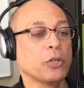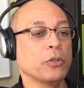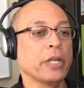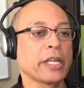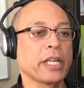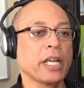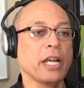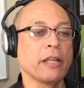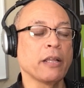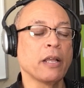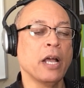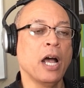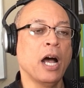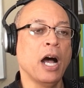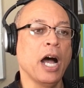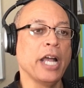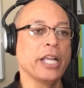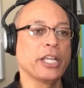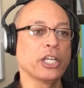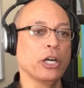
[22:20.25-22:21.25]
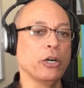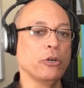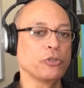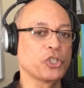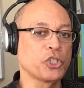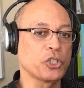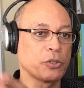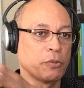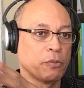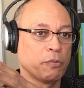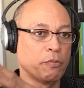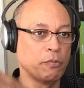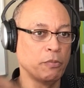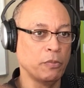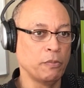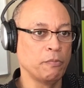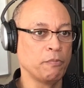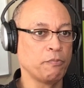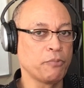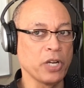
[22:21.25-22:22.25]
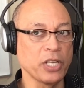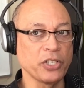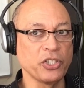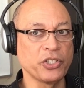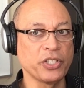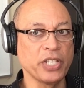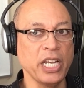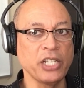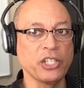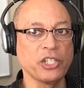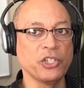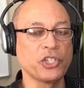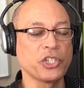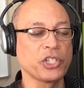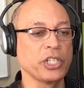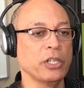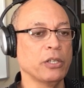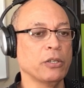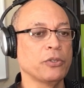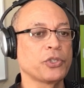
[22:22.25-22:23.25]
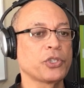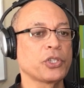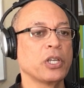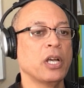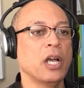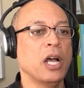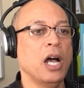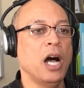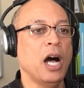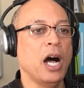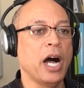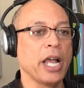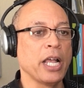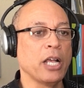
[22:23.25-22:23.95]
So like I coach presentation skills.